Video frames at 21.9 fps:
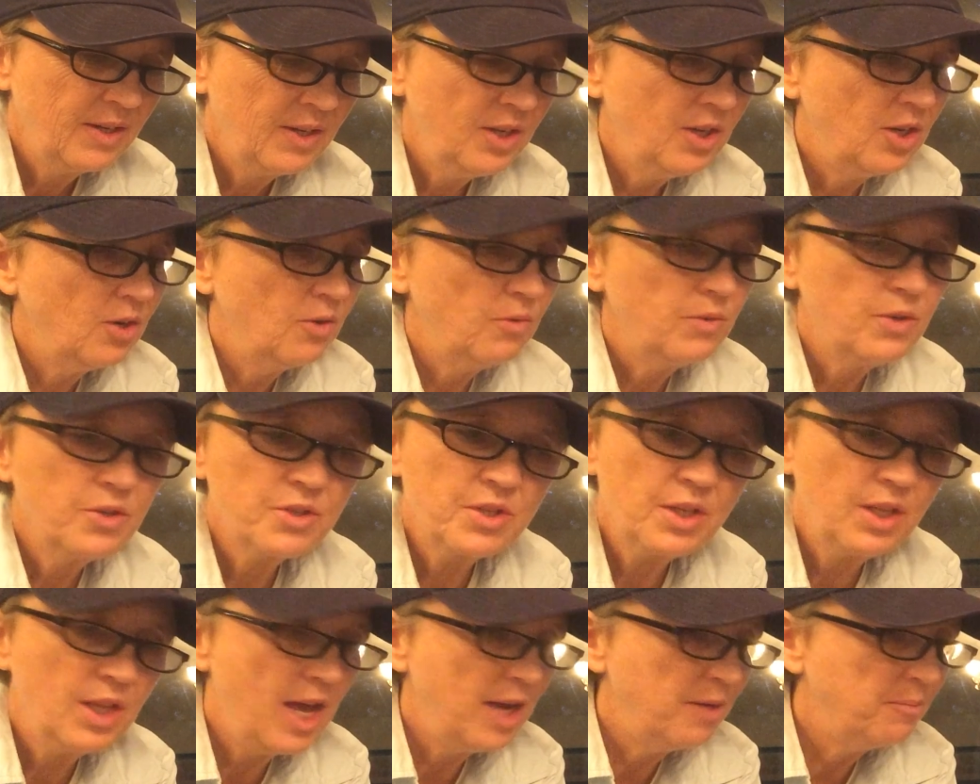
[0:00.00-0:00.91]
you know, there's
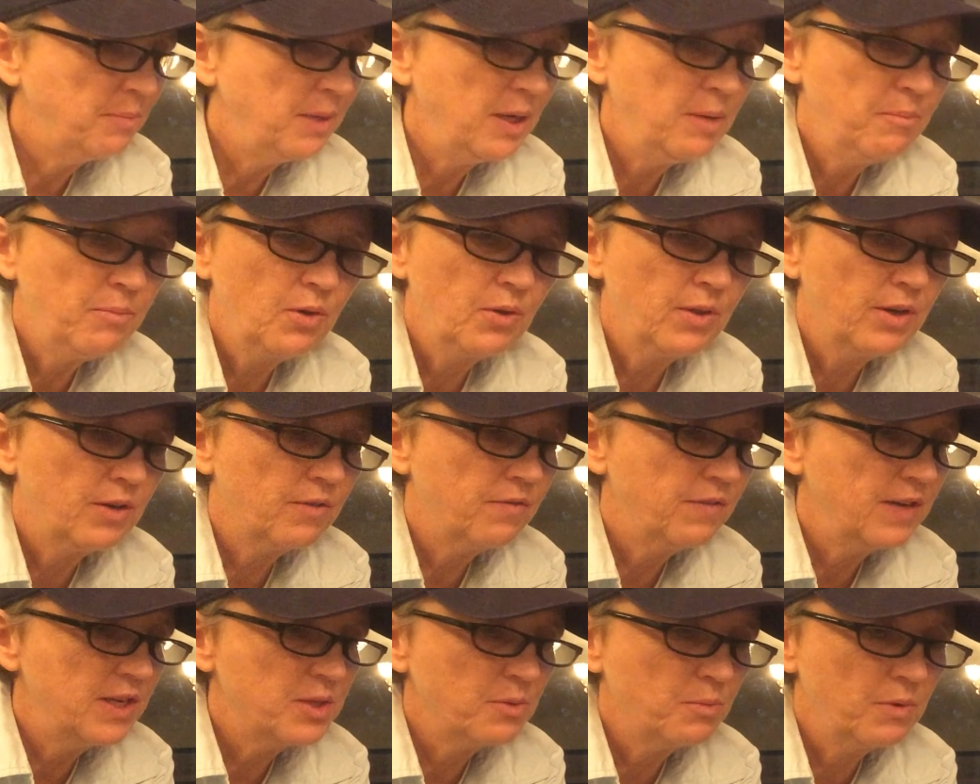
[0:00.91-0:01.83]
a lot of people that are
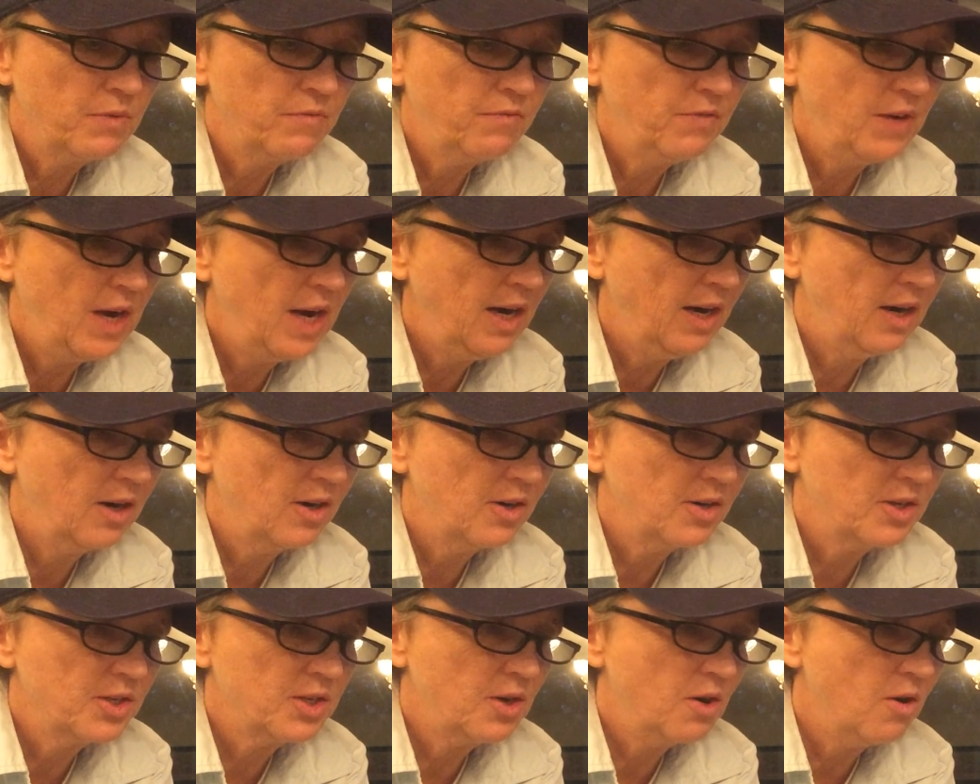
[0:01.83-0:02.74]
facing with
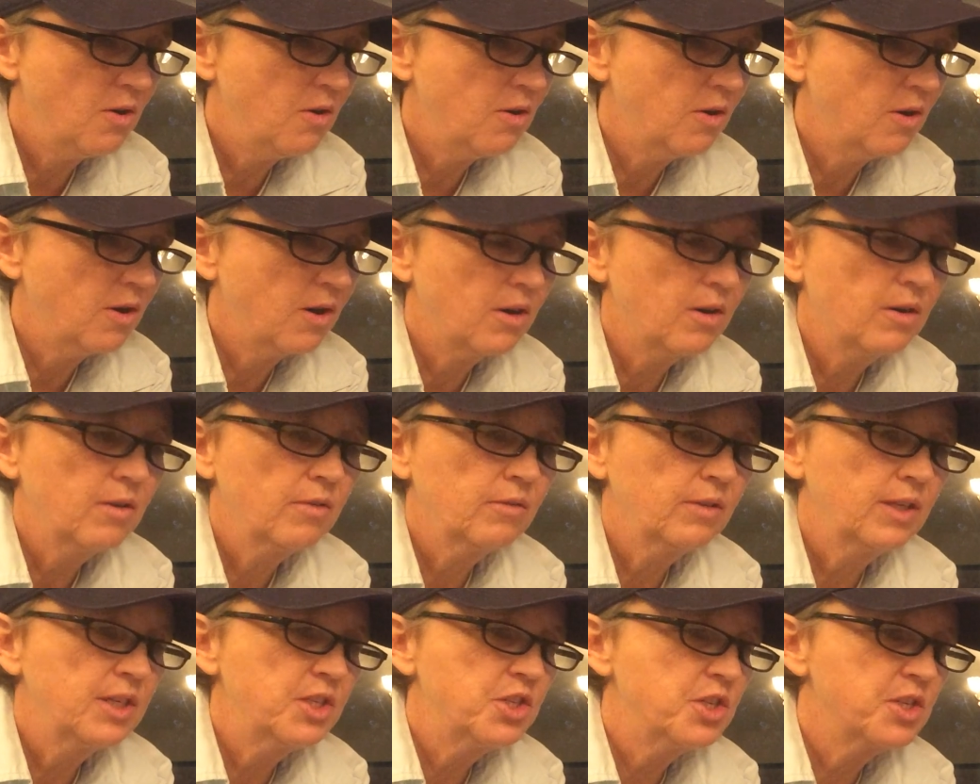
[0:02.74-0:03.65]
fires, or
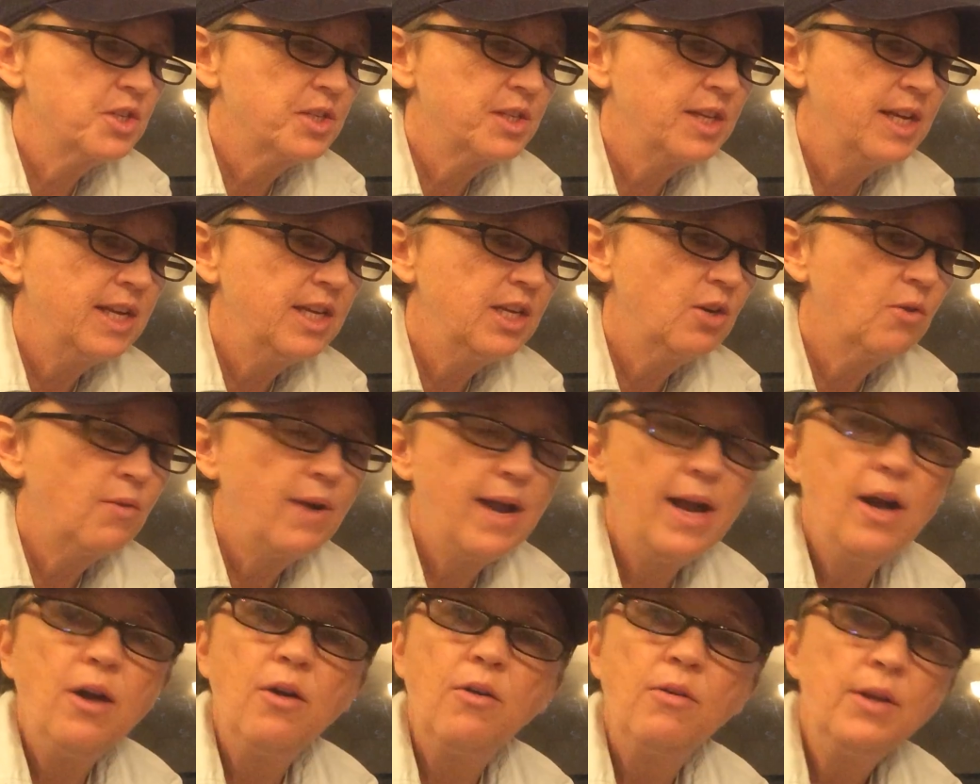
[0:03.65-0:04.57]
let's just say you're
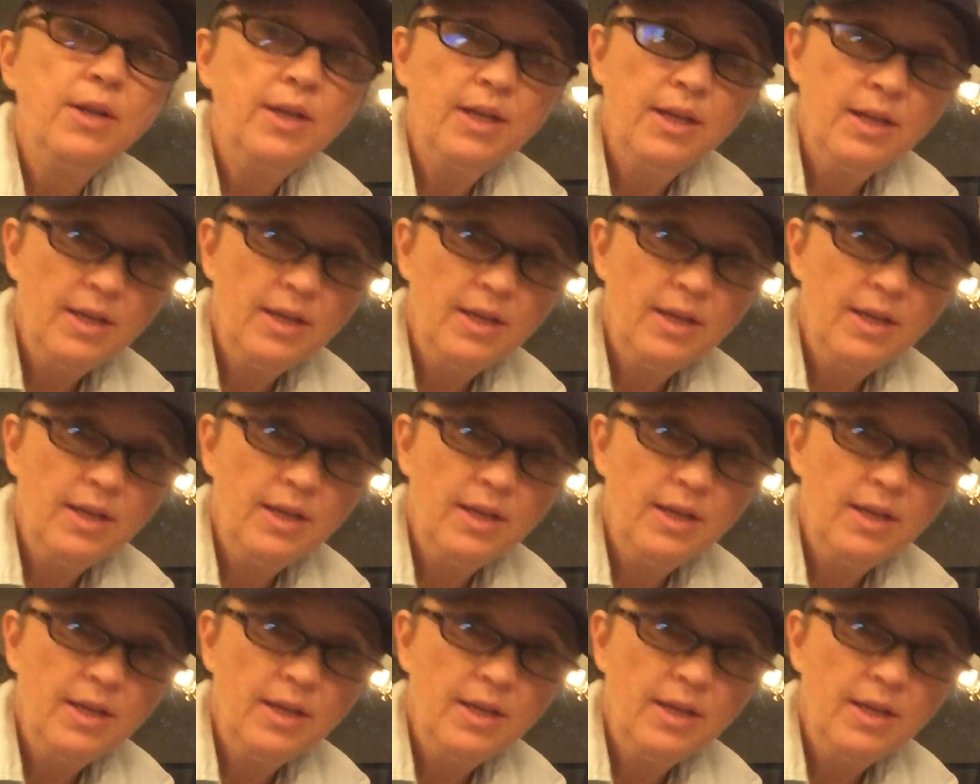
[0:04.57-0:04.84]
out